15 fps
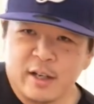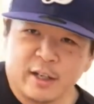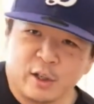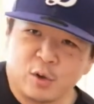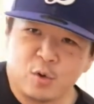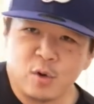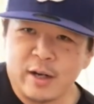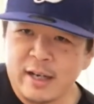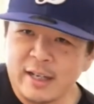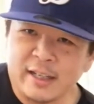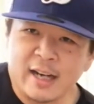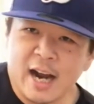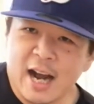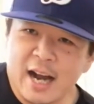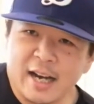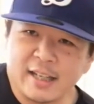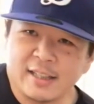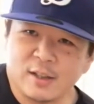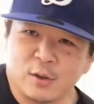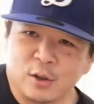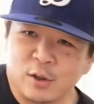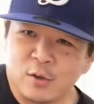Korean
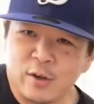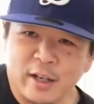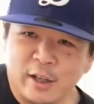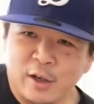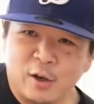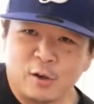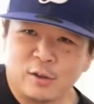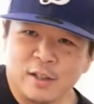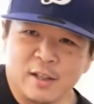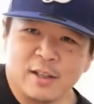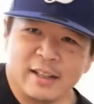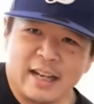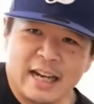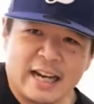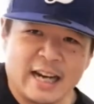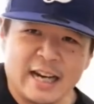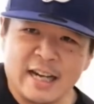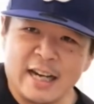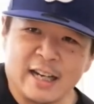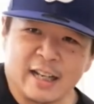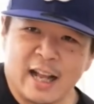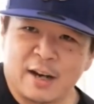guys or Korean girls
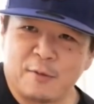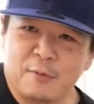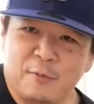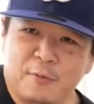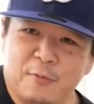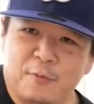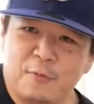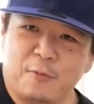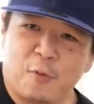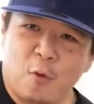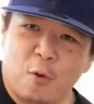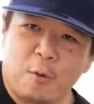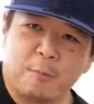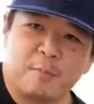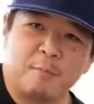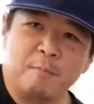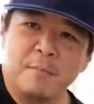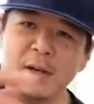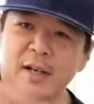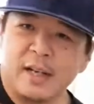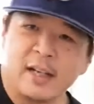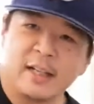eating like 4
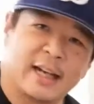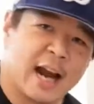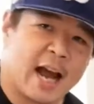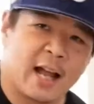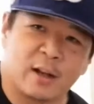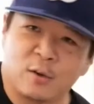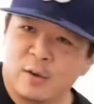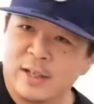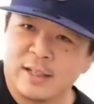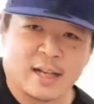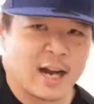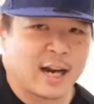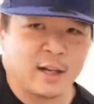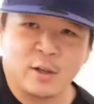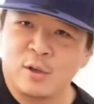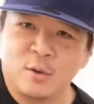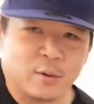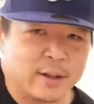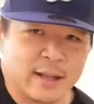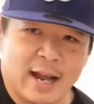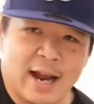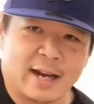million calories. I ain't
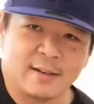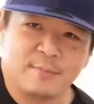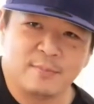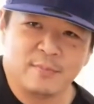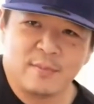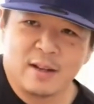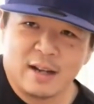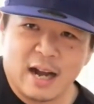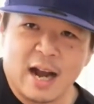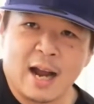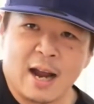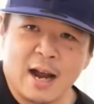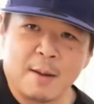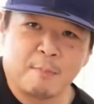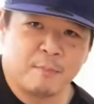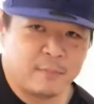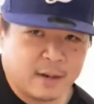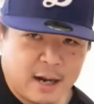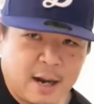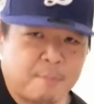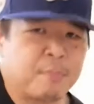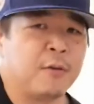doing that. I
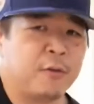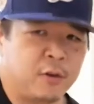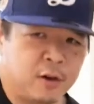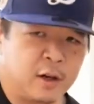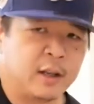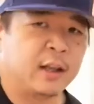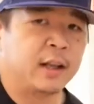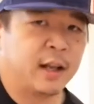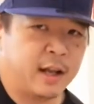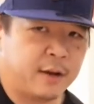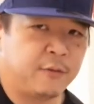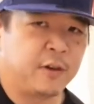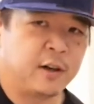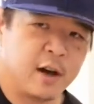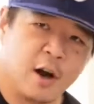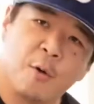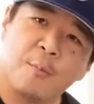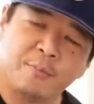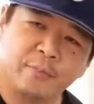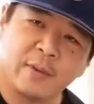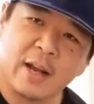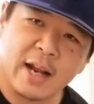prefer to live,
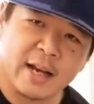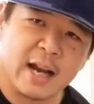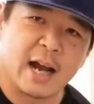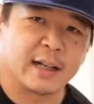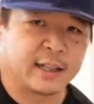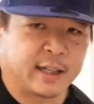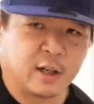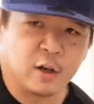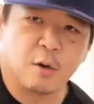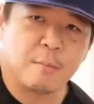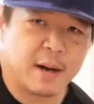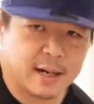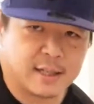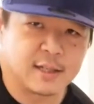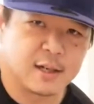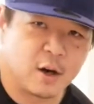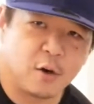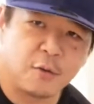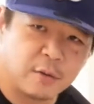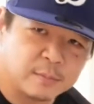and not kill myself.